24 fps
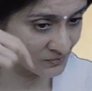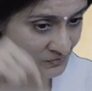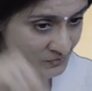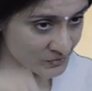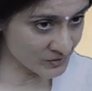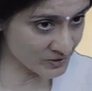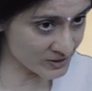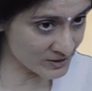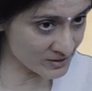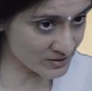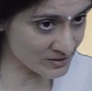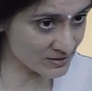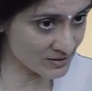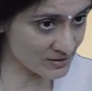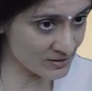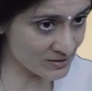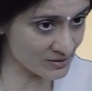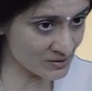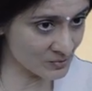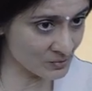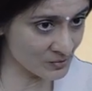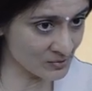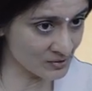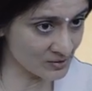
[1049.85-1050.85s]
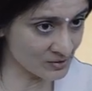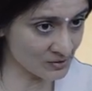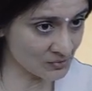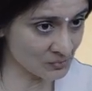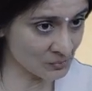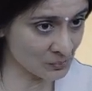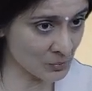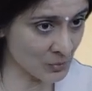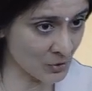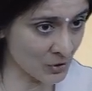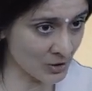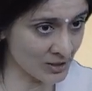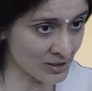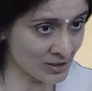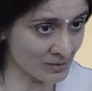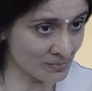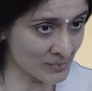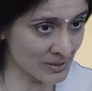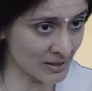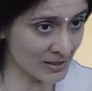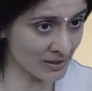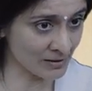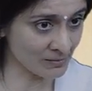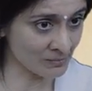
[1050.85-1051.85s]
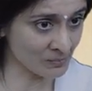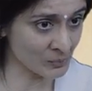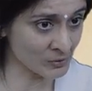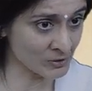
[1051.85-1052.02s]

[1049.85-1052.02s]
first this body-mind